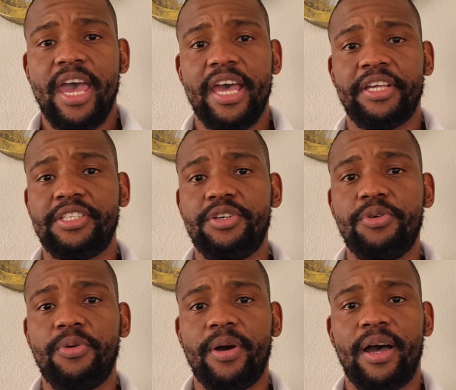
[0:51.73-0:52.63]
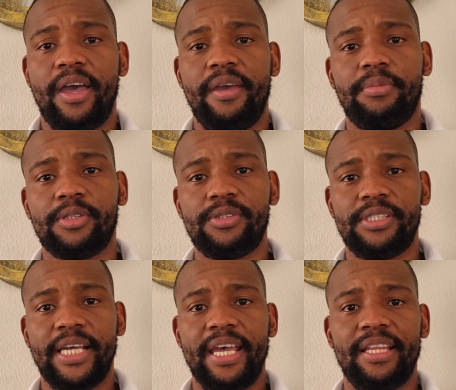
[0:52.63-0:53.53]
as you are able to
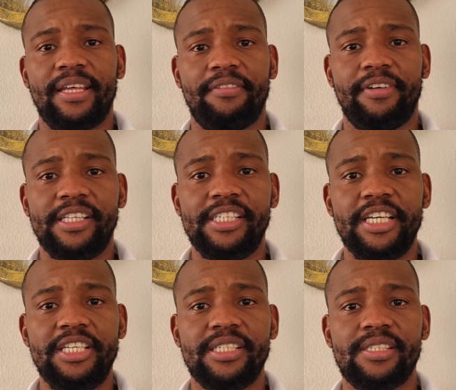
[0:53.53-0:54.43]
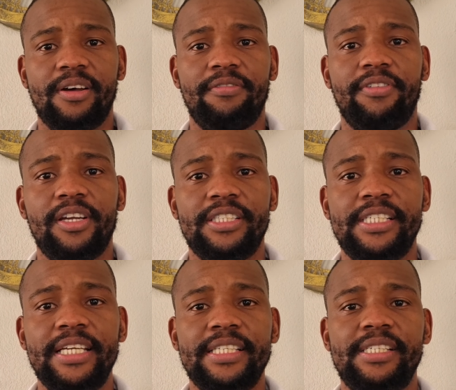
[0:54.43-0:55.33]
take the advantages of
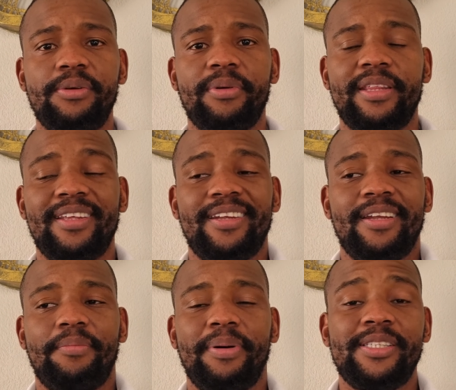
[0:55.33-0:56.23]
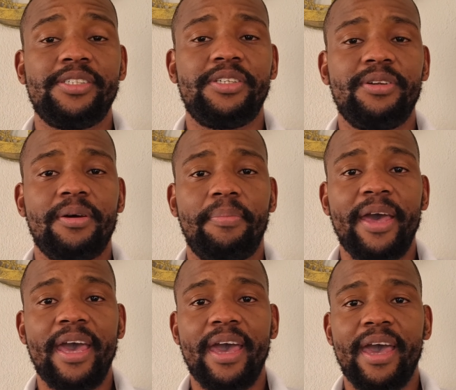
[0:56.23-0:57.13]
volatility within a particular
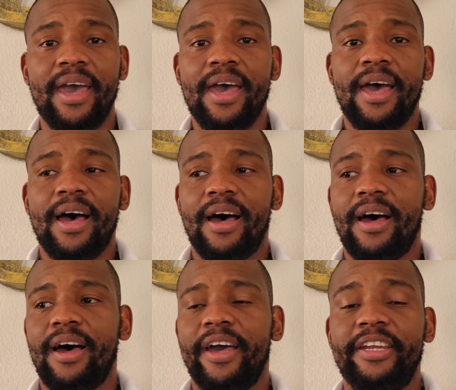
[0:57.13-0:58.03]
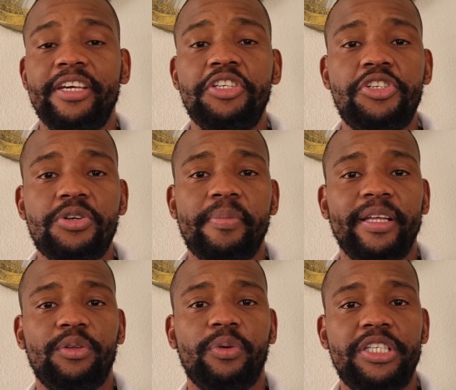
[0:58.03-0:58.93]
pair and
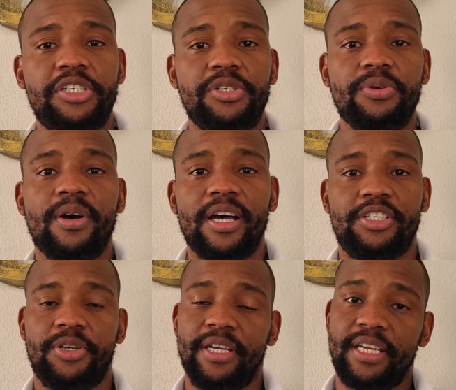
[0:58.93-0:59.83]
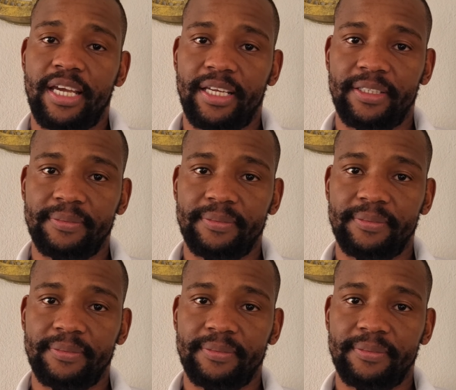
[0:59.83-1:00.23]
instrument which you are trading.